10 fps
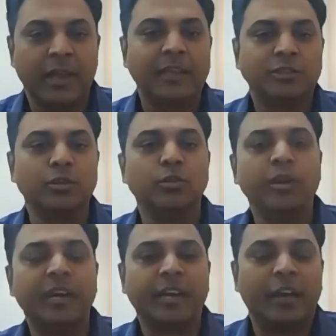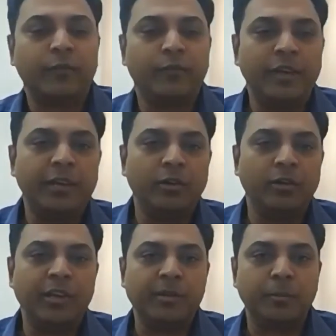and so doing it carefully
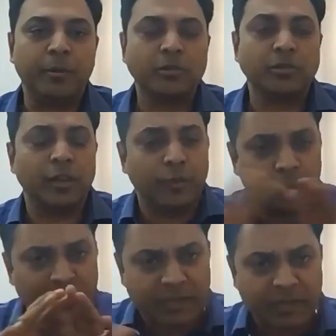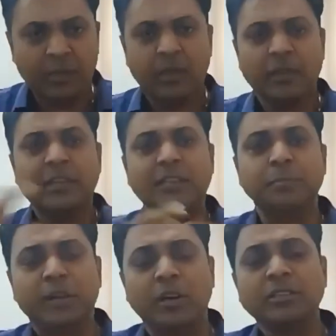is important. So if you look at these,
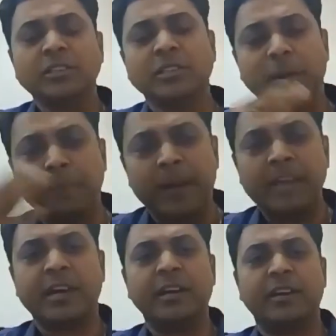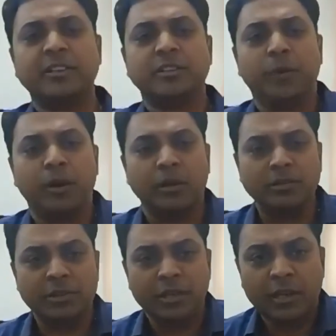because of the supply side
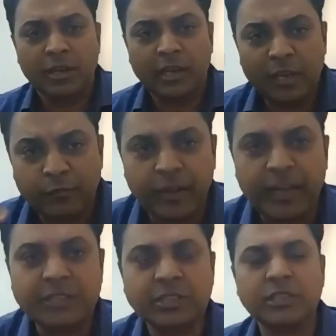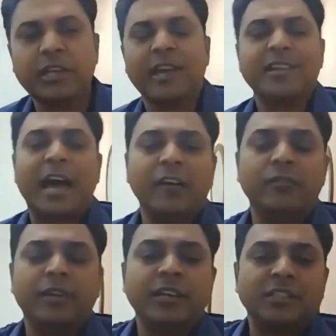response, inflation has
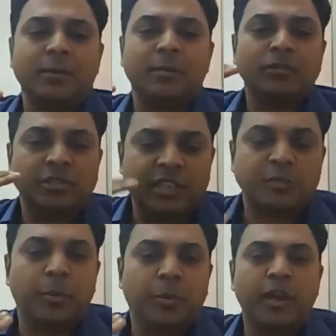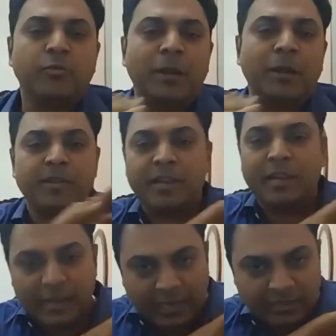averaged about
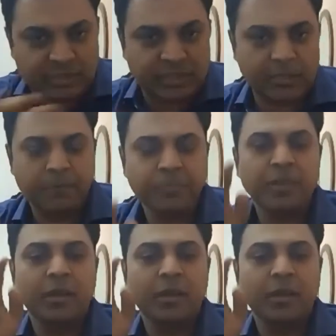6.1% last year.